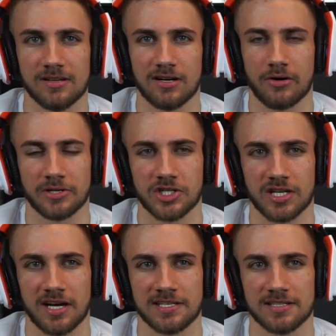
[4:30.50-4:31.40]
Orange
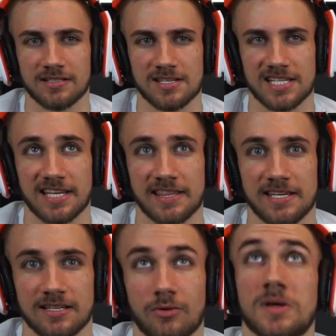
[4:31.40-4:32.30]
died,
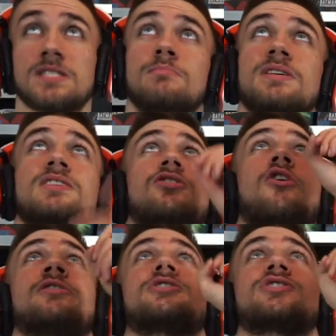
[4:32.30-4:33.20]
sadly. Rest in peace,
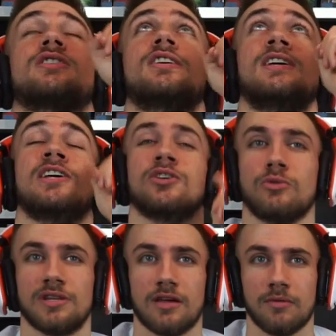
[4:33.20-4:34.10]
Orange. You
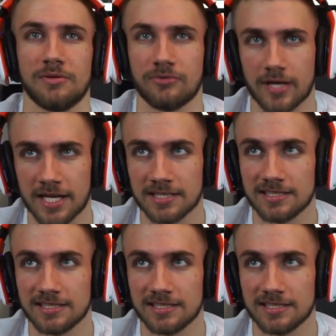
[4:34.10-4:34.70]
will never be forgotten.